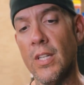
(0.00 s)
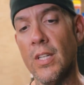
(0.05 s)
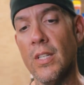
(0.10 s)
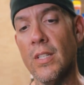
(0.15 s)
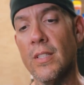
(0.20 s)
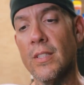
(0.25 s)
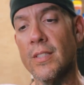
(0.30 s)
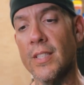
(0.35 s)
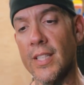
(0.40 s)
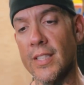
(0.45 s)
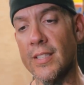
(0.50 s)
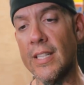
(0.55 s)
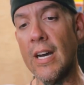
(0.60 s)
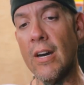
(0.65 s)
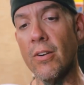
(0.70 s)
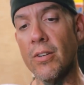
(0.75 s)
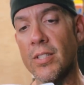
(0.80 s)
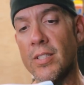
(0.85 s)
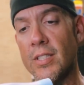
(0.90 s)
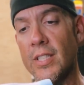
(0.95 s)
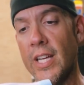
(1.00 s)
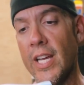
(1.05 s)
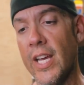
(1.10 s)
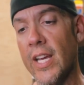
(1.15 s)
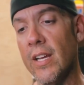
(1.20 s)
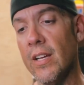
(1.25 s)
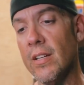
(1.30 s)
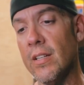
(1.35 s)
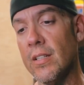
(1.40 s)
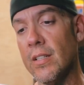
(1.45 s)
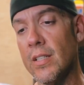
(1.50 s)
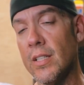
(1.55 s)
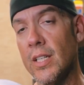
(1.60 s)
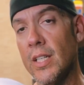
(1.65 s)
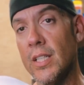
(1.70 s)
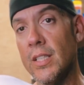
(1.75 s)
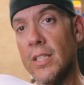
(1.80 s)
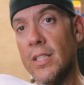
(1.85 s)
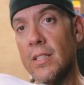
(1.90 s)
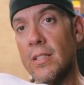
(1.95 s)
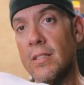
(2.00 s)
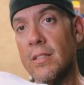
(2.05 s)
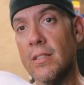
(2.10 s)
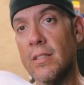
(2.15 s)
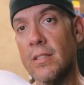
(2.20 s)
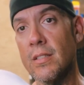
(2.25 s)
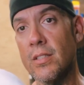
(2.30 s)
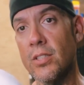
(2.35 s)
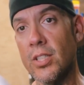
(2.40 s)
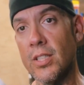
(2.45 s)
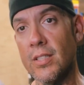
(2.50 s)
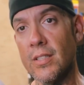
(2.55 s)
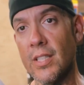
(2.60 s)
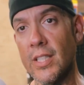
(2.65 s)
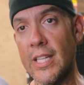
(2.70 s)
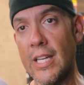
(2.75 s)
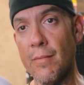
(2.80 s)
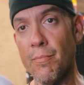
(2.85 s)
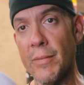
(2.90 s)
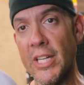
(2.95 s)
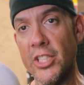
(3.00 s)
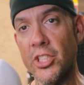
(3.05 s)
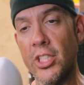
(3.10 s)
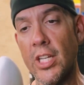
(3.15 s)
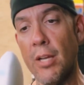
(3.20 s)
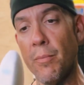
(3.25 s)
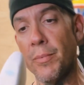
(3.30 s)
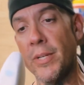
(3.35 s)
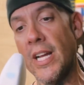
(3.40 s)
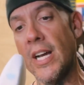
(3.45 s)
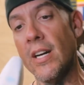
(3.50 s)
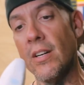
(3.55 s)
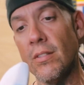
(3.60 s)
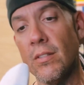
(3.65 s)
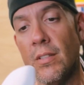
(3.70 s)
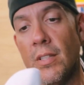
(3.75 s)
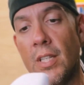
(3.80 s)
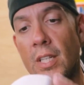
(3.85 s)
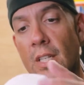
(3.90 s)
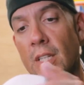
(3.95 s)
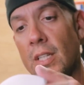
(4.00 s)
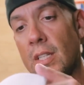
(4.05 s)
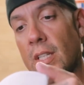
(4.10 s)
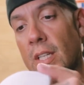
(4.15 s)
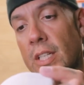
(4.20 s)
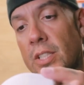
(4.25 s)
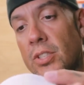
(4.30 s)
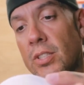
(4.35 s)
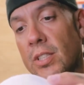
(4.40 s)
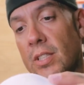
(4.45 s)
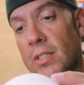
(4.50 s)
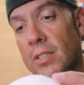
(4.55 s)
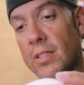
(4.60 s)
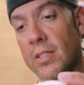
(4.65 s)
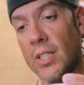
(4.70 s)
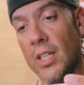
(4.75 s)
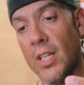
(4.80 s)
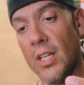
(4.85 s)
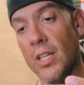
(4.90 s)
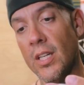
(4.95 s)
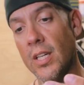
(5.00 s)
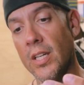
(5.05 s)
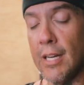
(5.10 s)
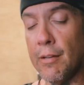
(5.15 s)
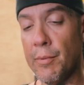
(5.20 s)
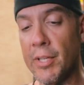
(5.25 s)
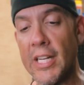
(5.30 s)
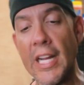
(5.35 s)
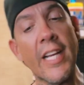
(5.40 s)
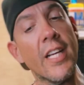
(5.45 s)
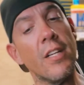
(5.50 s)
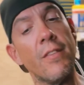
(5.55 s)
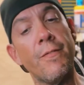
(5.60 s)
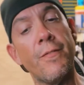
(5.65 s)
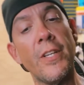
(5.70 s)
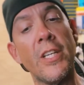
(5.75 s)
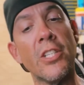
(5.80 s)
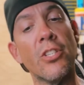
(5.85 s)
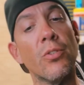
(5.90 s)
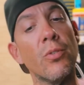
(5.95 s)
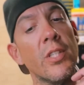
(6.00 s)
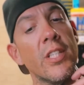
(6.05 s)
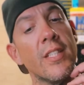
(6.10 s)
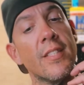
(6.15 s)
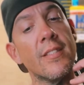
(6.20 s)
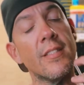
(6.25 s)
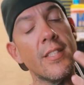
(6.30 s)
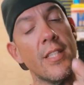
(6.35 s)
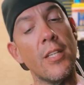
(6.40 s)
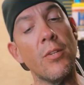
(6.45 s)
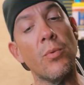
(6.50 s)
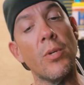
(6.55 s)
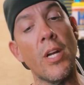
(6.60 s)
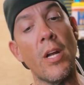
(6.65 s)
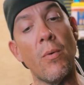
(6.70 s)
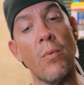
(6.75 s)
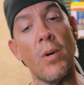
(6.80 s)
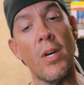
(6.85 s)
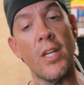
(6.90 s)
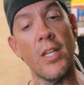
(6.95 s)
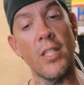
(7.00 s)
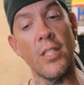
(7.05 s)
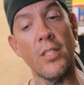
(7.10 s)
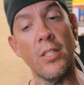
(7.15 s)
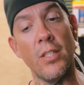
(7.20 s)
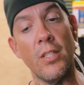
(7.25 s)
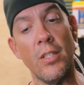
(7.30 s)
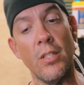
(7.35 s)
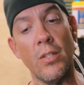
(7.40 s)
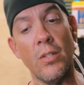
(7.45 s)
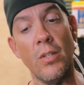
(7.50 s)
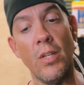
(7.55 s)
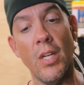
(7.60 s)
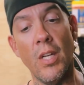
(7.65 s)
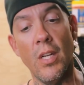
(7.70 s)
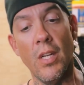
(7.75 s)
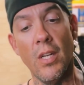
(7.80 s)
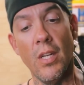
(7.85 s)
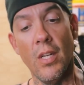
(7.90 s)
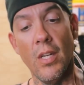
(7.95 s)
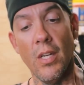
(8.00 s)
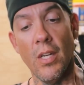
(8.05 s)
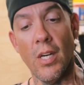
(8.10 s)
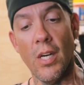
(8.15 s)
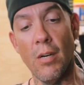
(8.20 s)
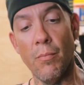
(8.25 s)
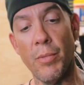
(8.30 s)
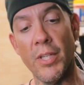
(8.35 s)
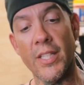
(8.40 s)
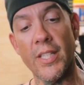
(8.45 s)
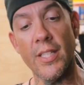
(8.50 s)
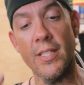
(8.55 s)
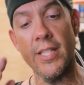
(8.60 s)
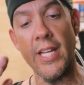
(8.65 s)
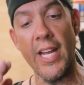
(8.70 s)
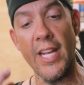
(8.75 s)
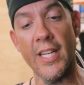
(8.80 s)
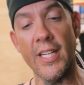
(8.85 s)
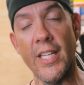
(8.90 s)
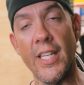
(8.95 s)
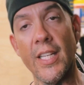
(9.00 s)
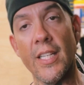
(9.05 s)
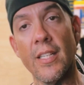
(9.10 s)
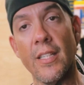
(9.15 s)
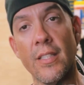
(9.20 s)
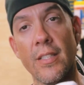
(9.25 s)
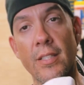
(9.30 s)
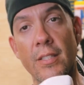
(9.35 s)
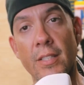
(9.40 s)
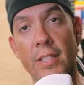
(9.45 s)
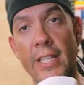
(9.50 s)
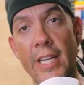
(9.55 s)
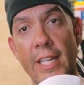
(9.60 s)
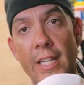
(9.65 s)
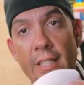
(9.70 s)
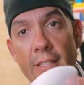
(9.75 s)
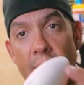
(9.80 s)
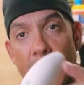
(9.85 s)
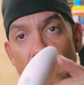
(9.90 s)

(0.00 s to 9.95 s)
6 hours today on this just to get my shape down, as you can see. I mean, I can visually see what I want to do, but the technique to get it to